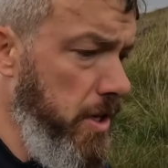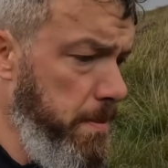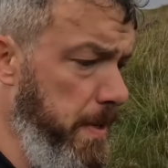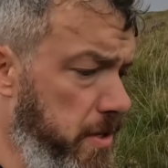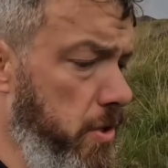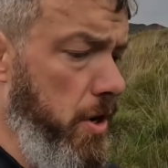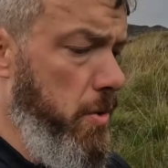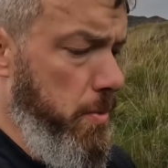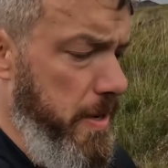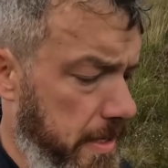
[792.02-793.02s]
it's been too
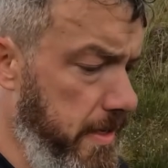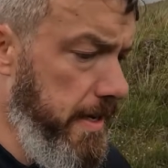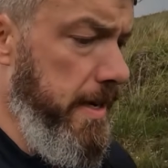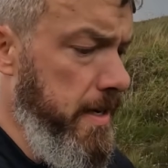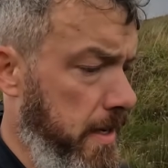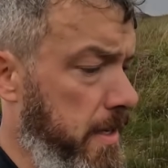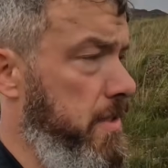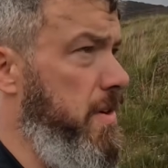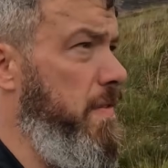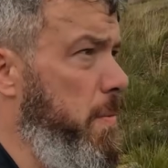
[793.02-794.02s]
cold and windy today.
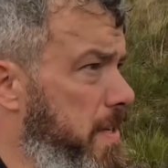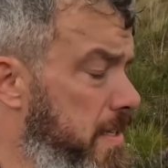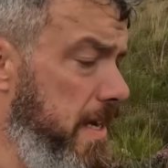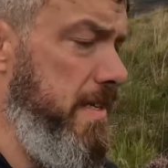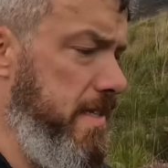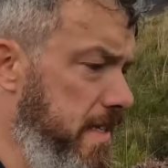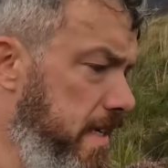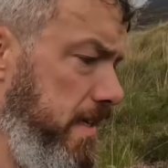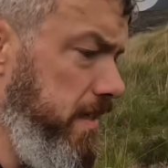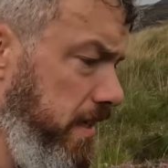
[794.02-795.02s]
So if the wind stays as
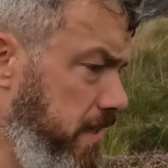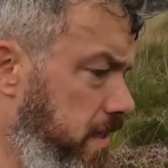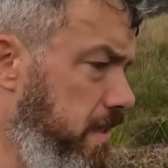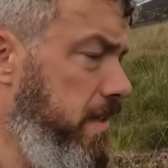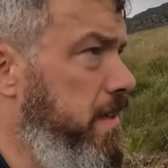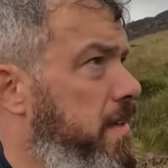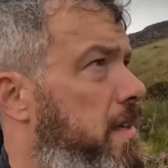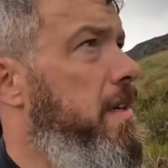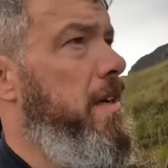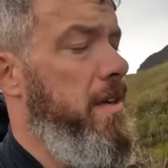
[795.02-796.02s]
it is,
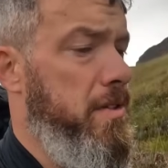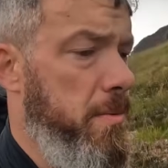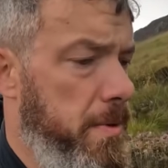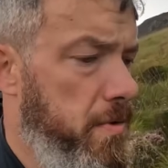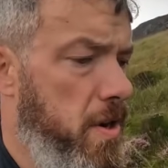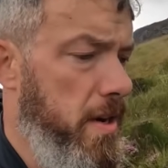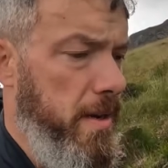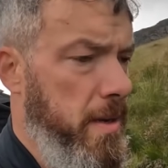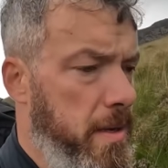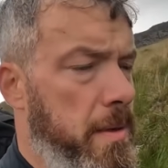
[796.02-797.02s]
should be
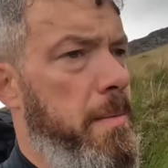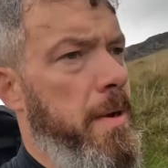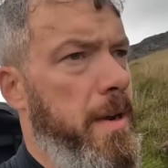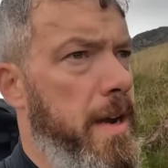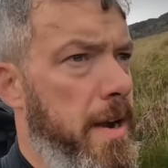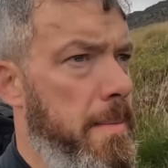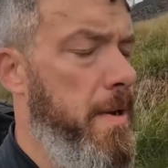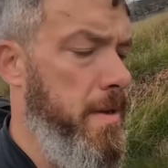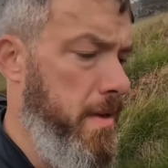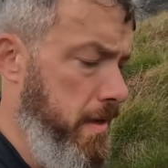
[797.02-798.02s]
alright.
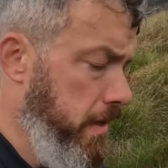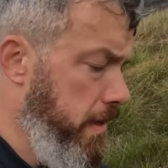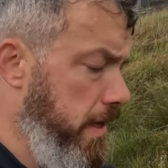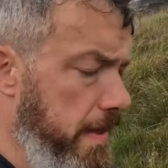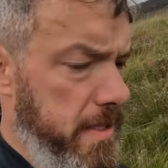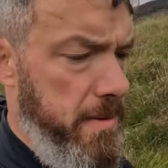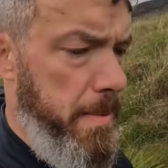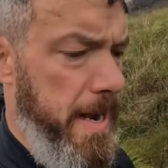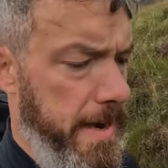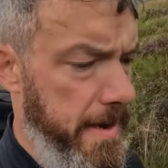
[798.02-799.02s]
Yeah, that's the
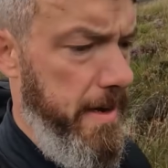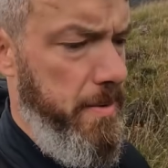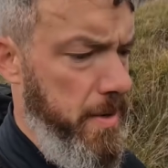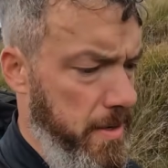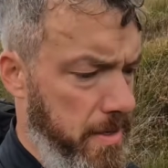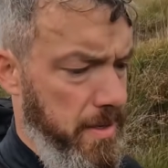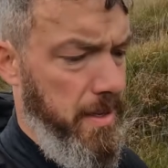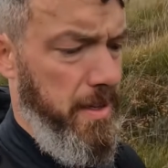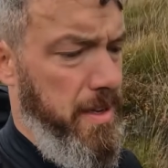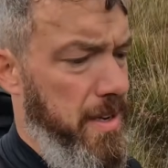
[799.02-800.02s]
plan now.
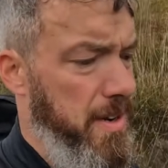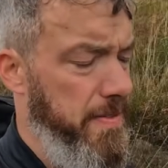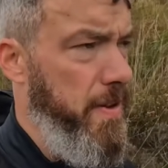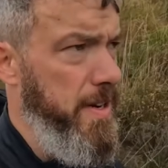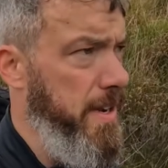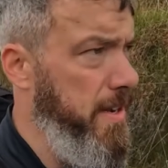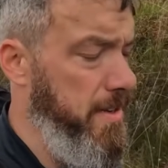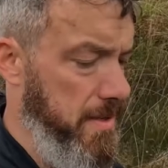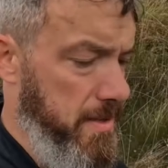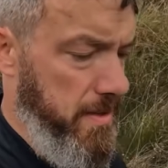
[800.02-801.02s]
Find
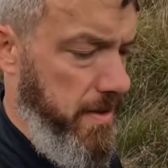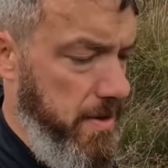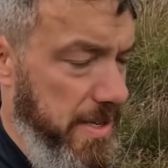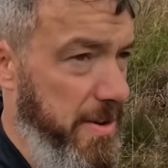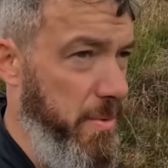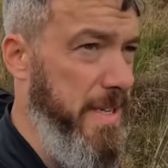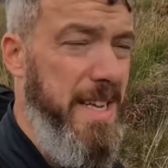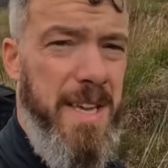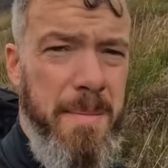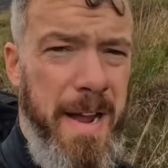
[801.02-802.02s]
those little
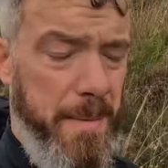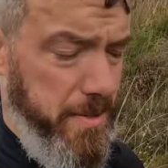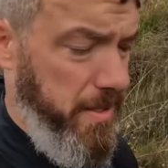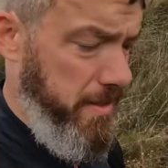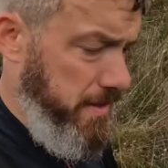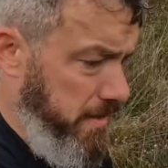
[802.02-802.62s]
dinky maps.